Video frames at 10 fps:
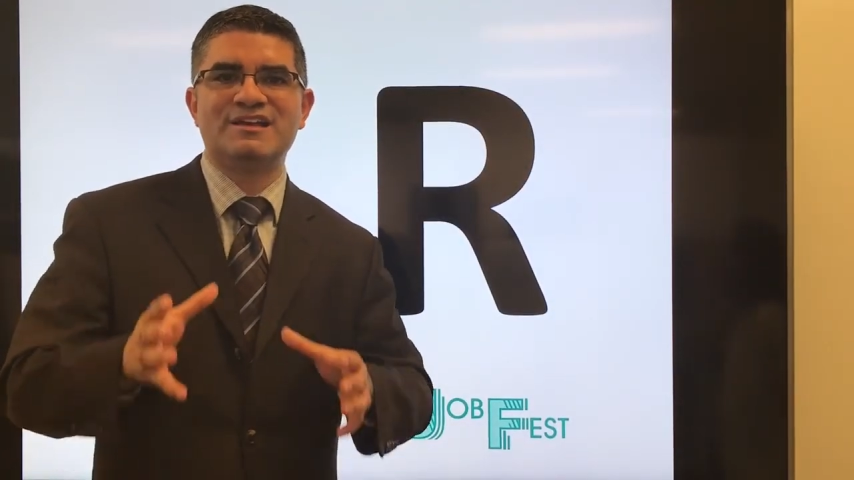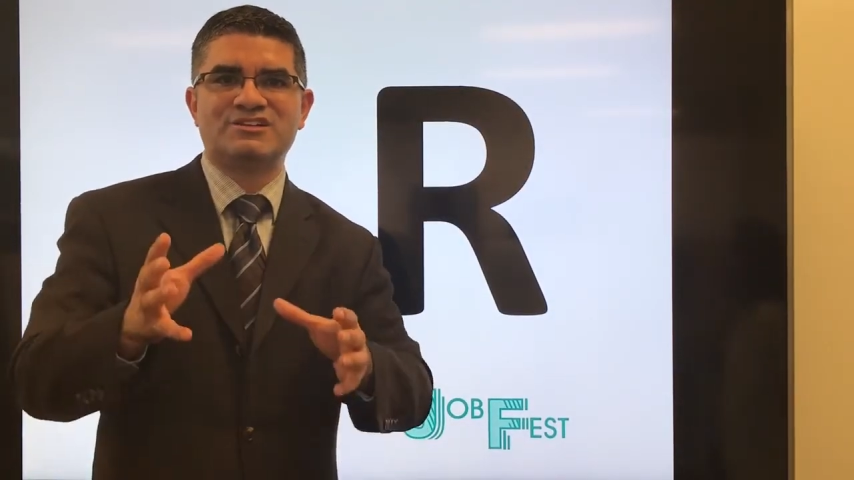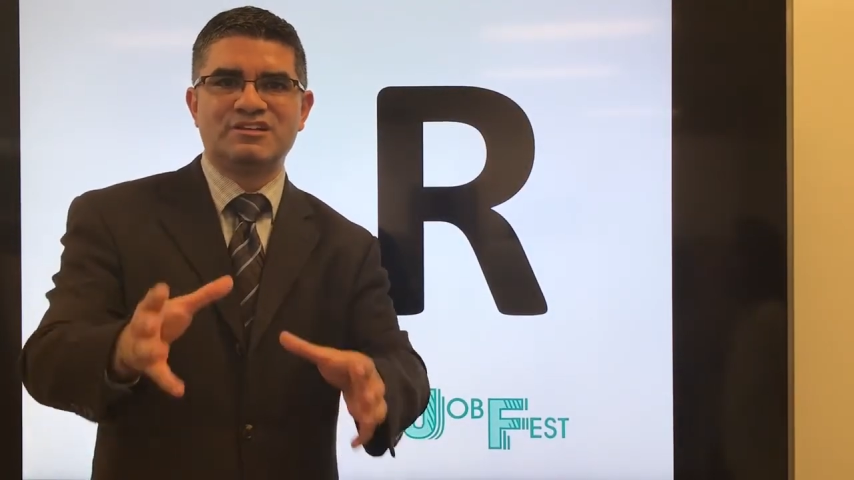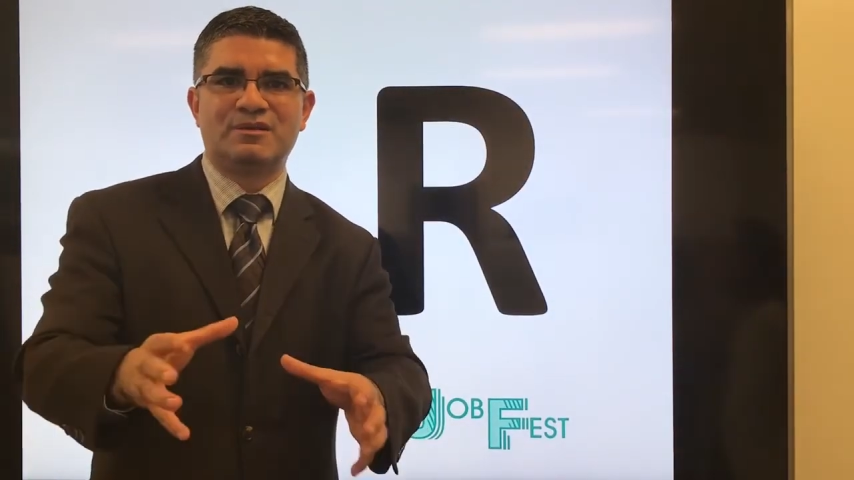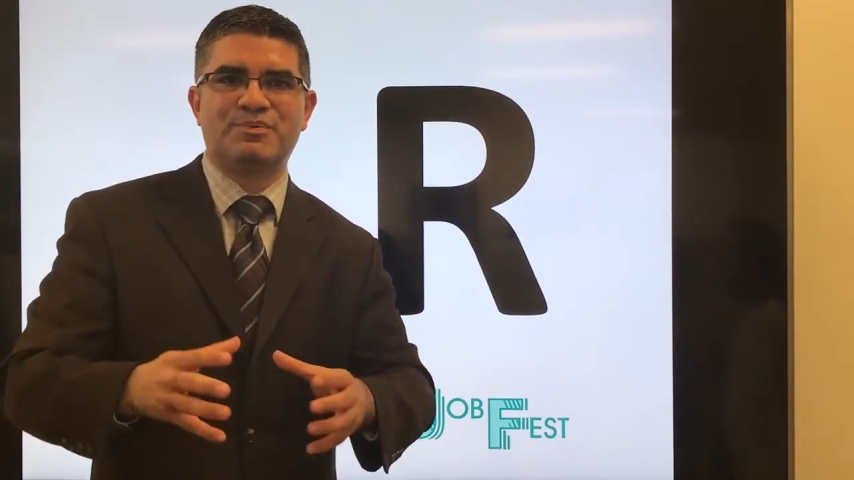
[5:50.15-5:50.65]

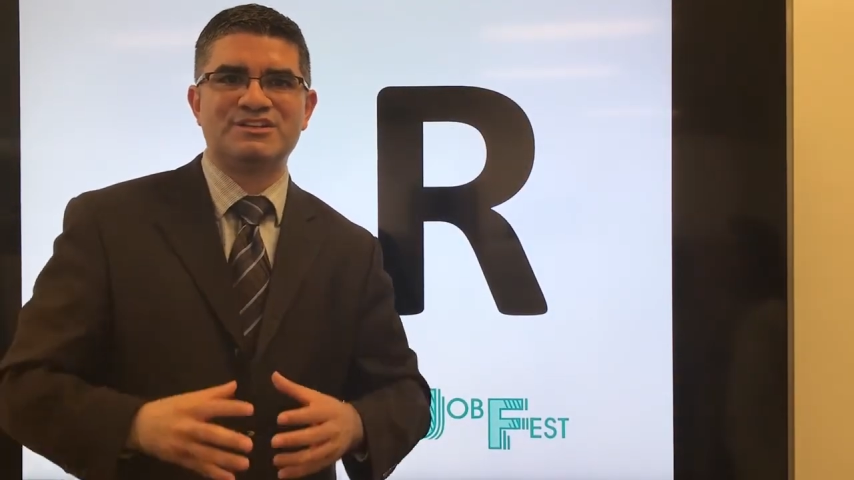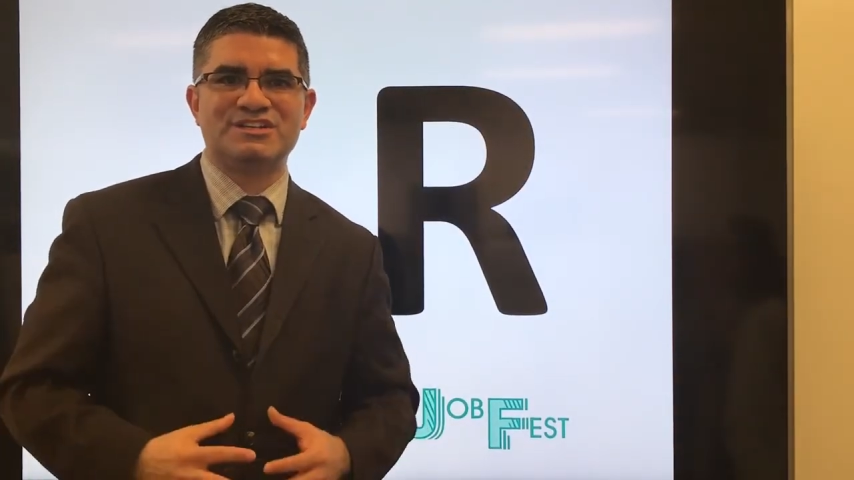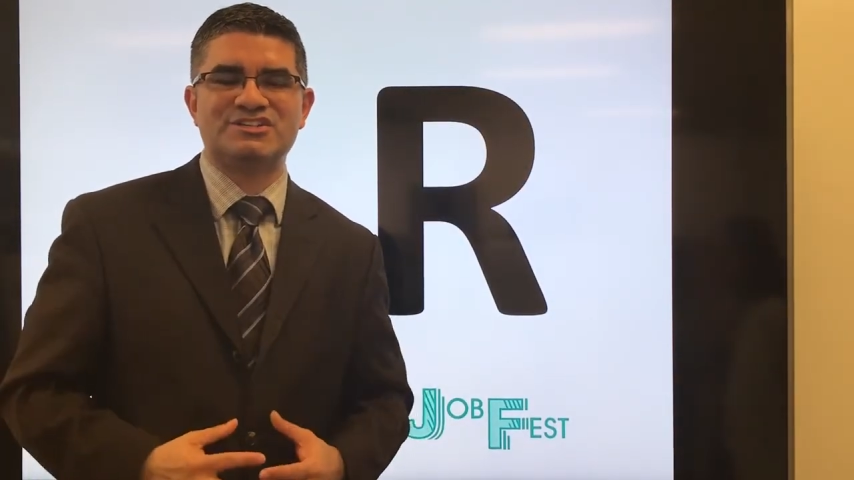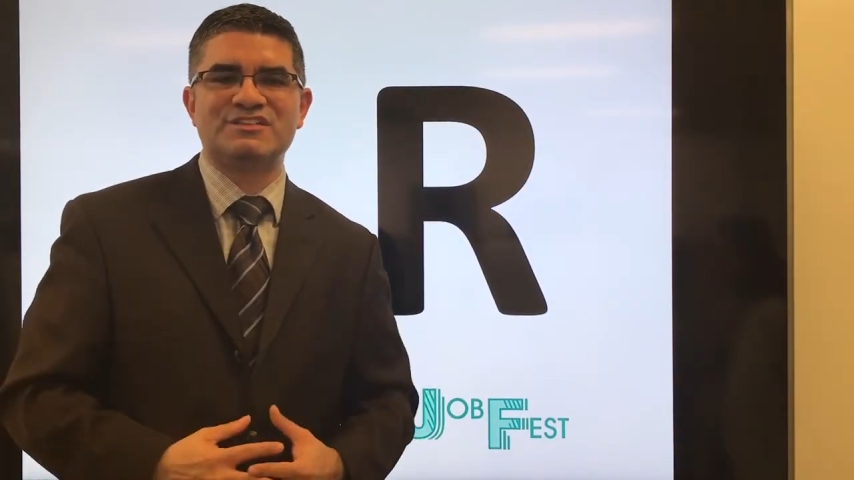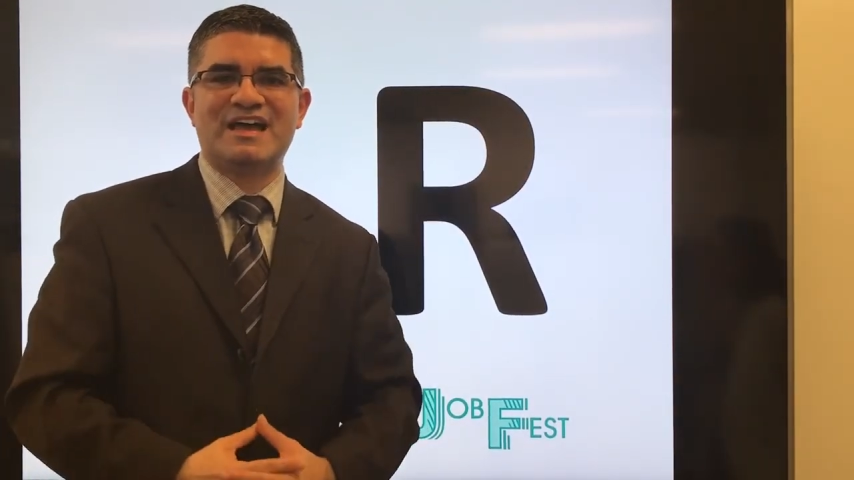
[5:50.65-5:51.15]
to the
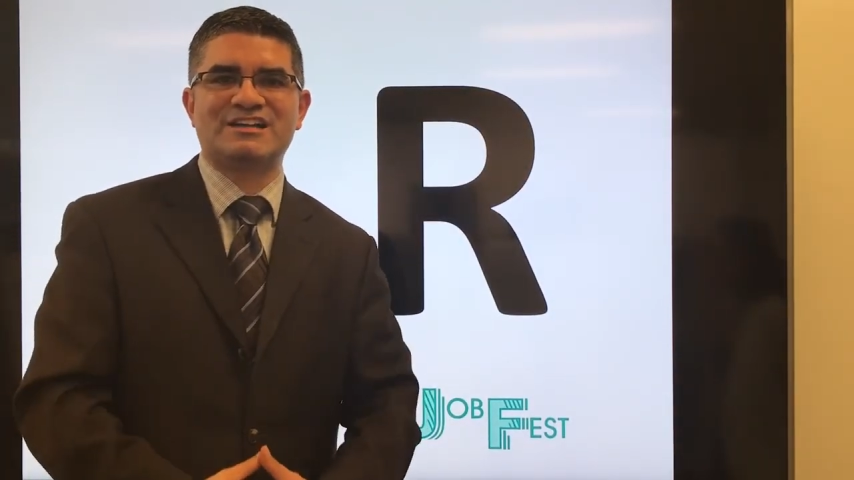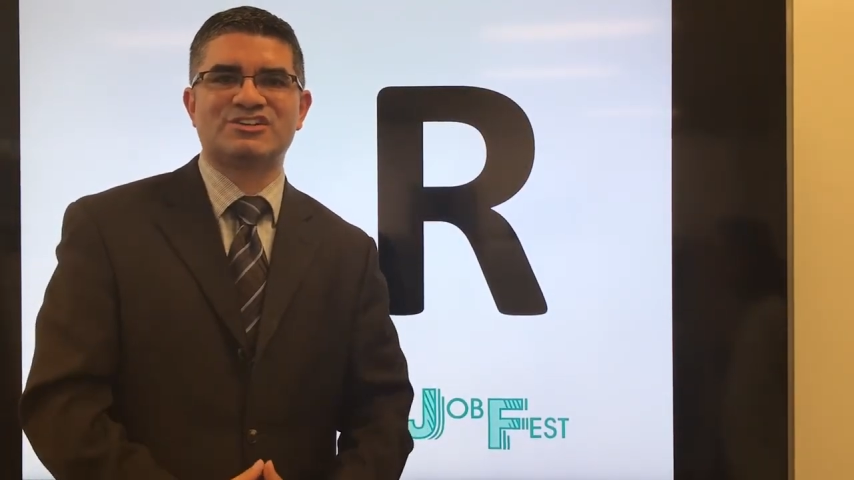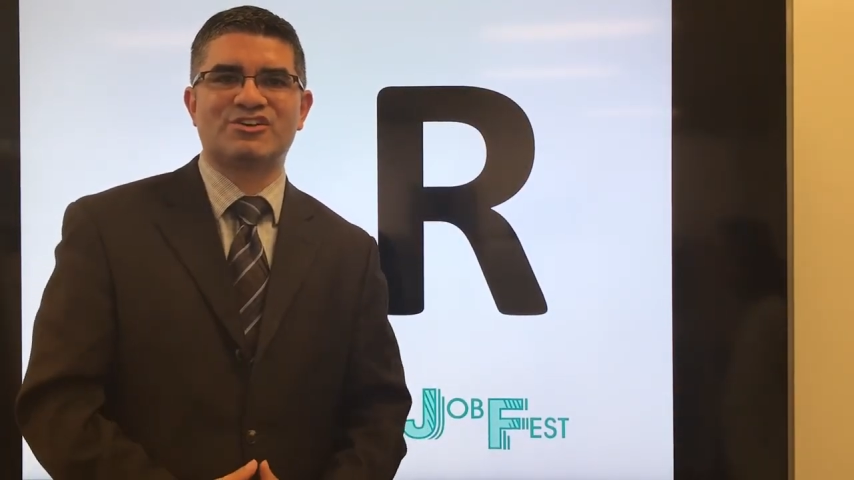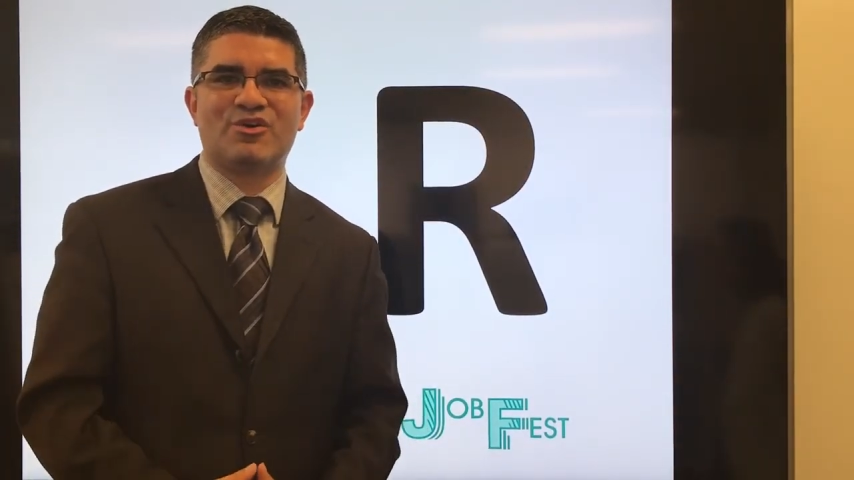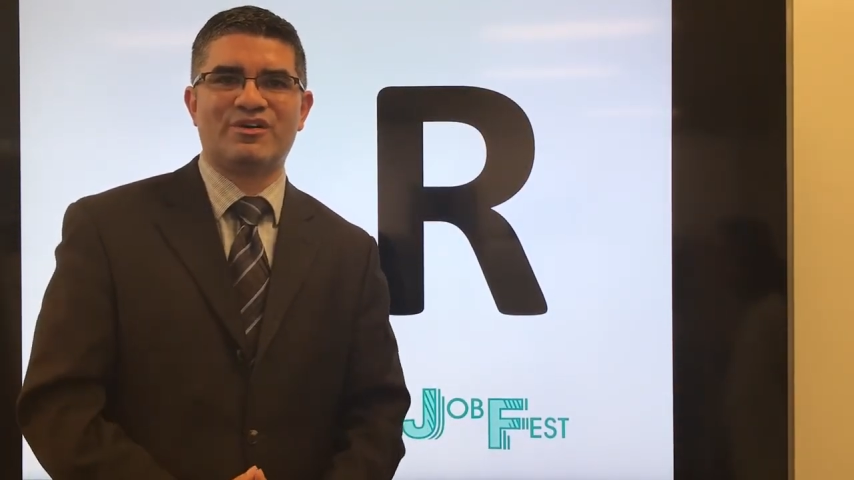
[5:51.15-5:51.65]
position that
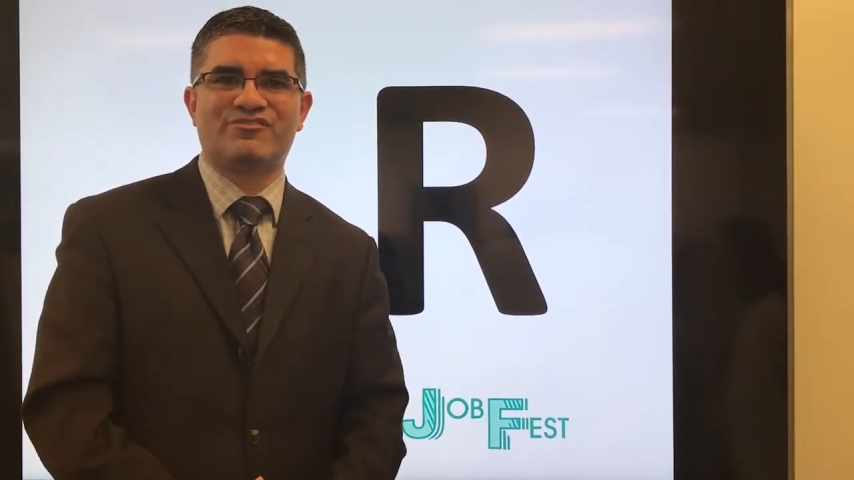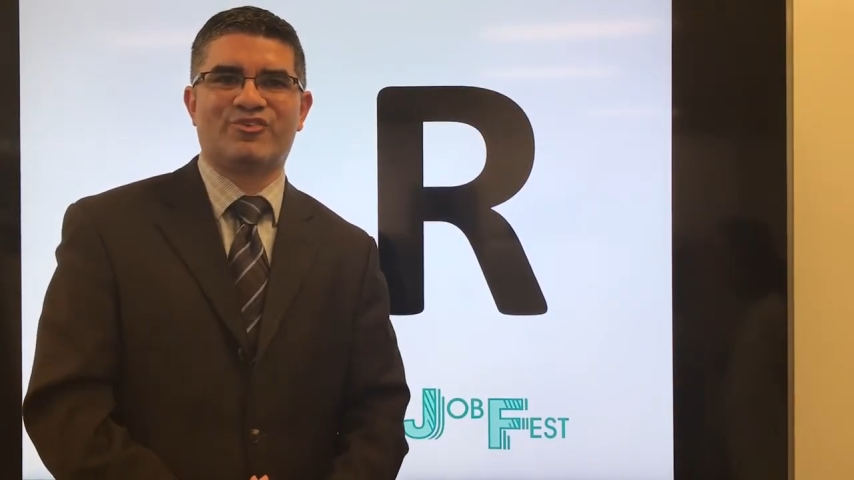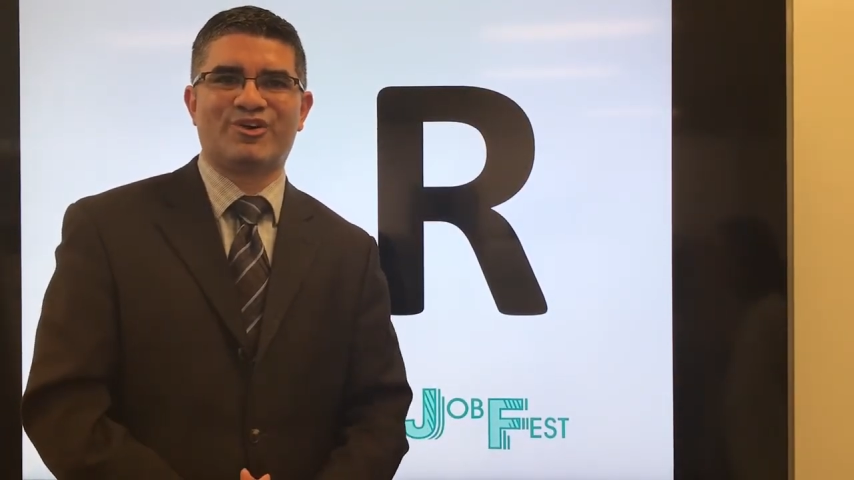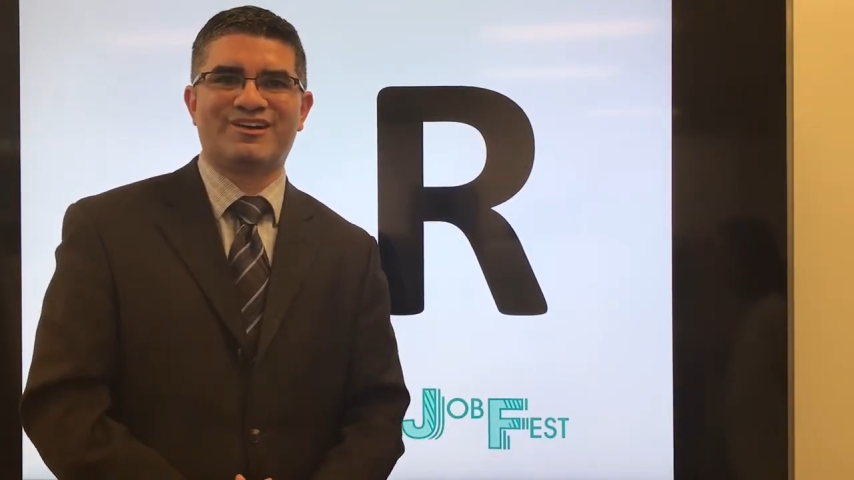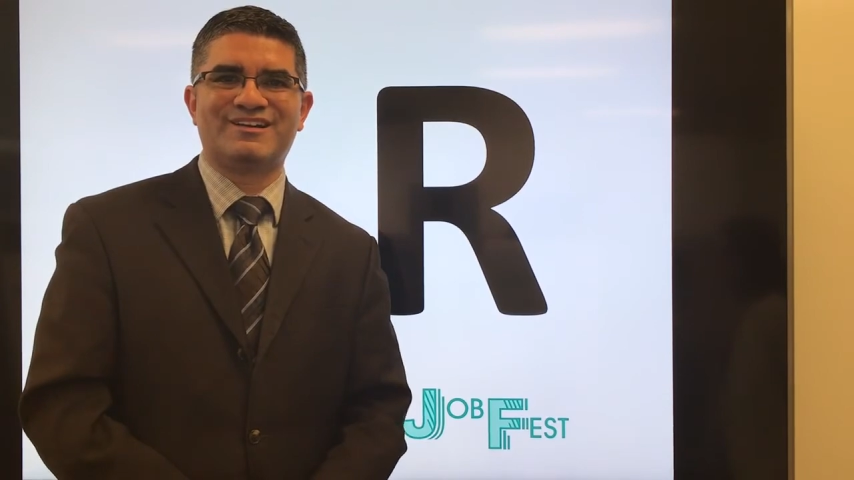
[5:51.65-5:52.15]
you're going
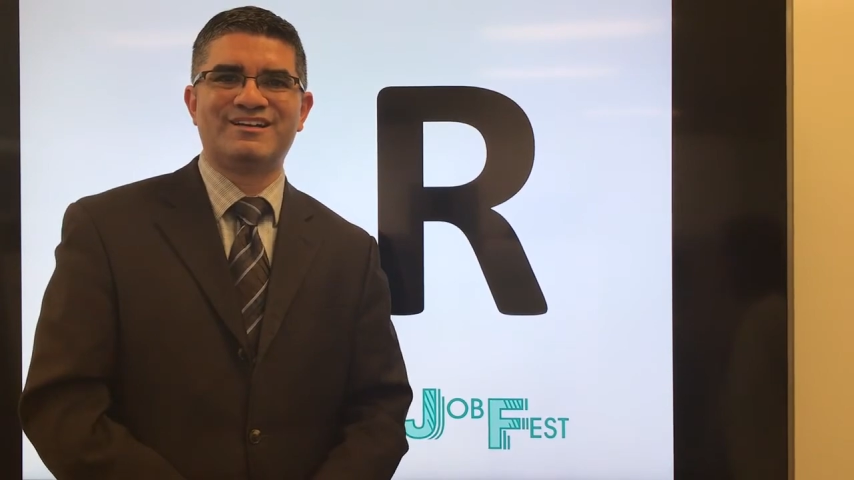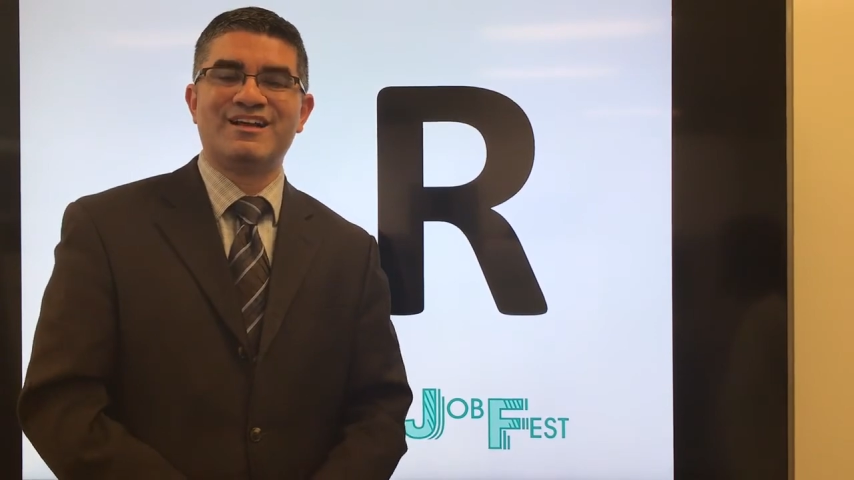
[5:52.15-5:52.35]
for.